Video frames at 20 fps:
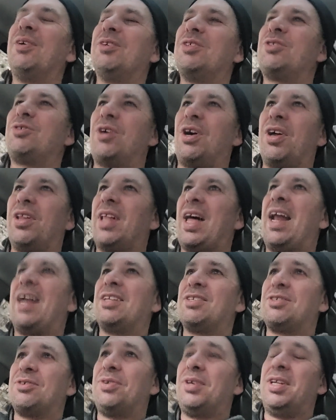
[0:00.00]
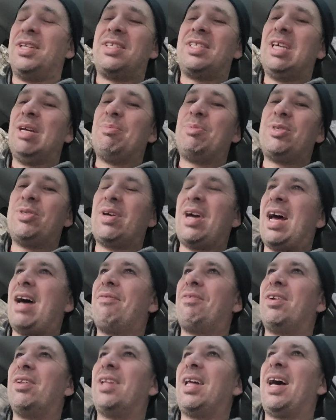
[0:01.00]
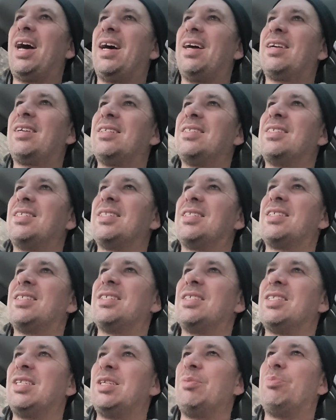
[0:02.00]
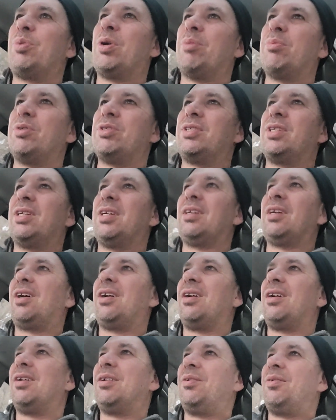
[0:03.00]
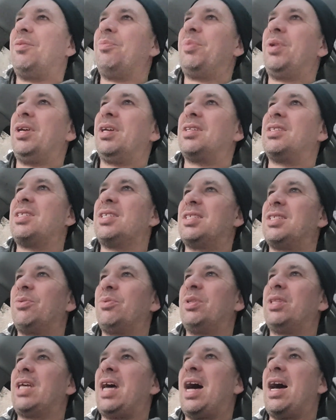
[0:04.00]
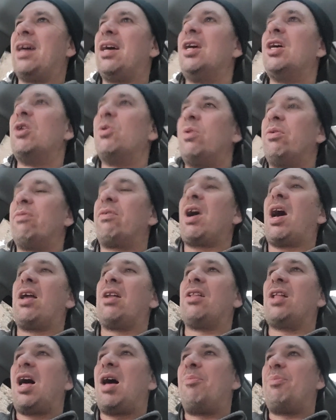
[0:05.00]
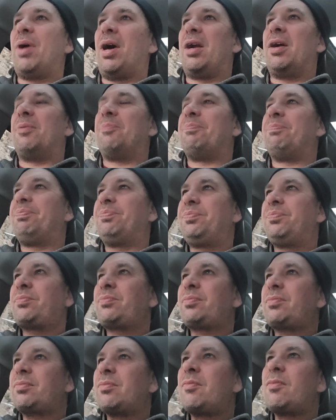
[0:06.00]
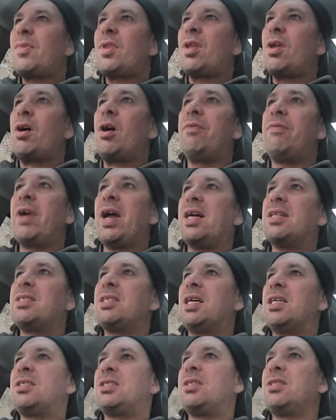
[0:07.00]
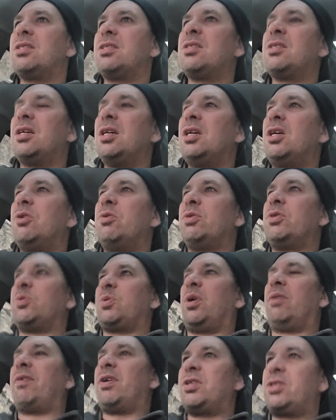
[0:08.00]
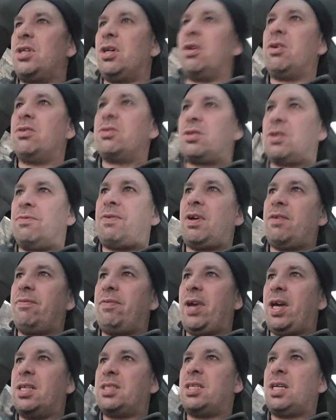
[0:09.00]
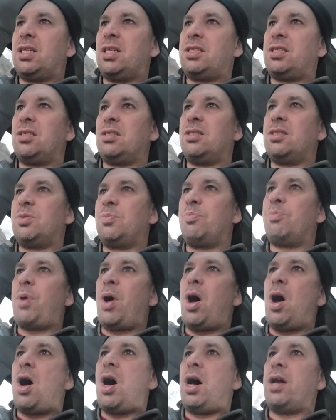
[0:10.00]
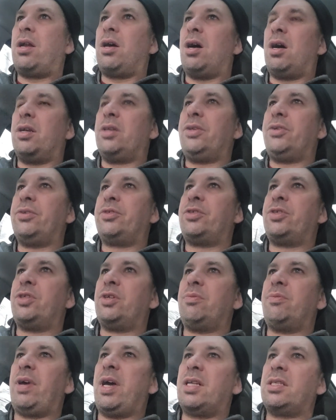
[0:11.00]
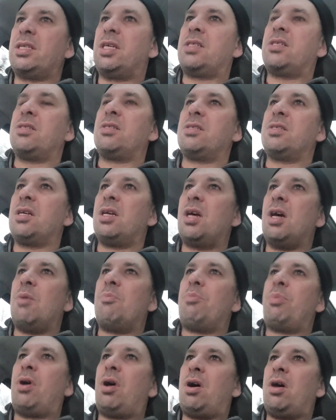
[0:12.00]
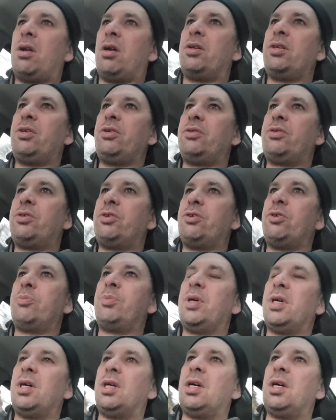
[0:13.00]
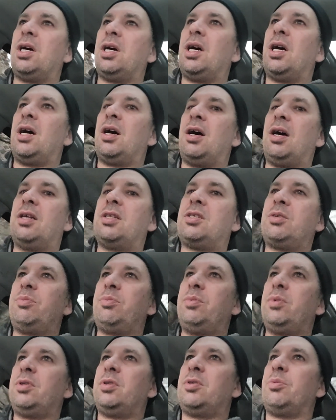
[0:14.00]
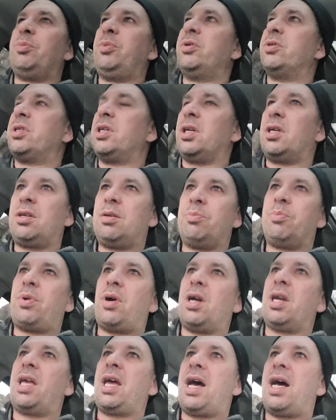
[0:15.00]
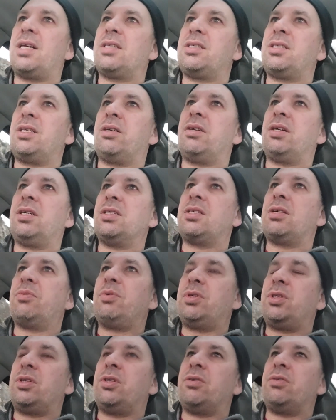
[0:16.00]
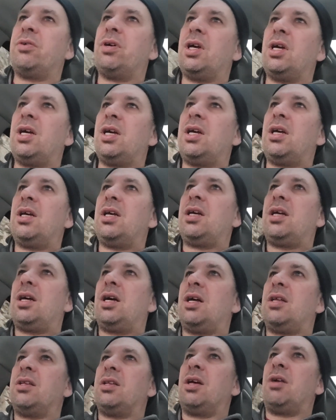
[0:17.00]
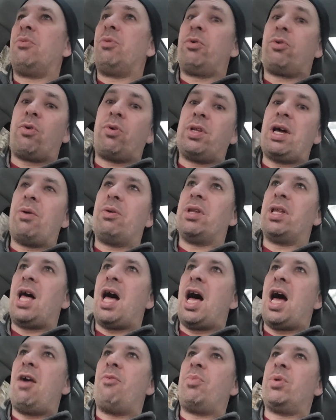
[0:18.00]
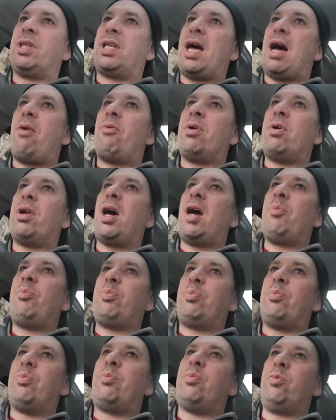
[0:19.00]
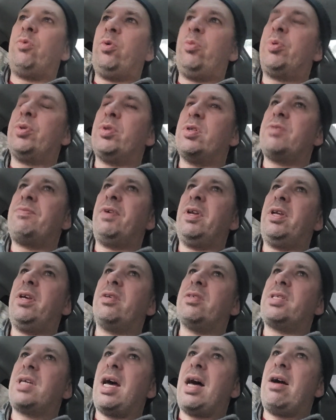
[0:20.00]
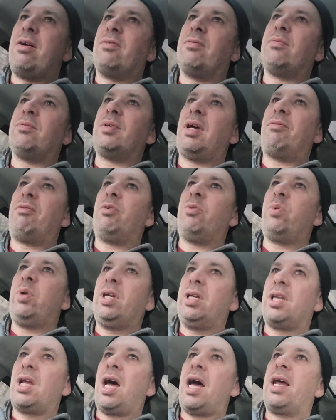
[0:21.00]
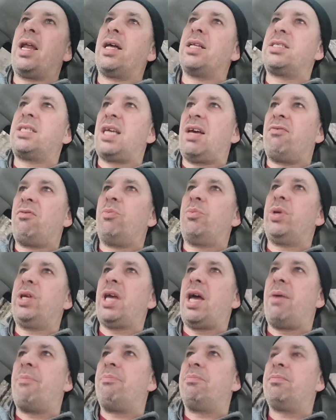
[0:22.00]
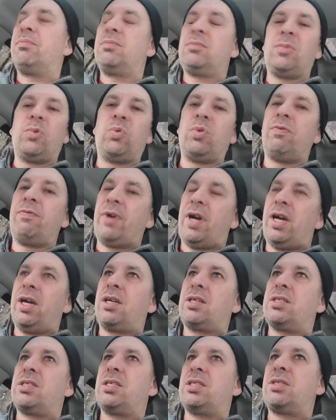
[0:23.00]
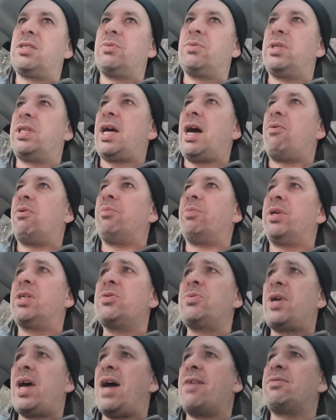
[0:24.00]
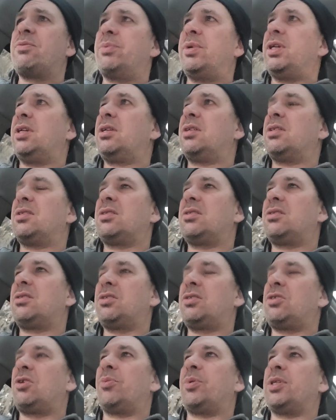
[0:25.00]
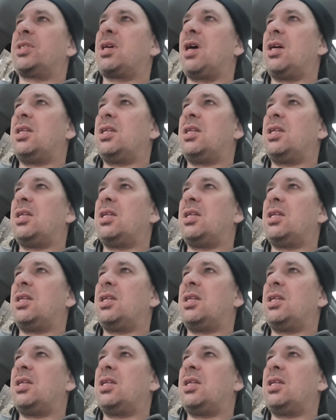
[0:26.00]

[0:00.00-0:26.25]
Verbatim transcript: struggle at it. So any tips you have on that consistency, publishing, uh, being consistent with that, we've got a lot better. Our Van Sessions, which is one of our shows, you can find Van Sessions Pod on YouTube, Van Sessions Pod on YouTube. Uh, it's, a, it's a music podcast series that we do. Uh, we record that one live, but that one, I we put those videos out every weeknight at seven p.m. We're very consistent with that one because we have to be, because there's just so much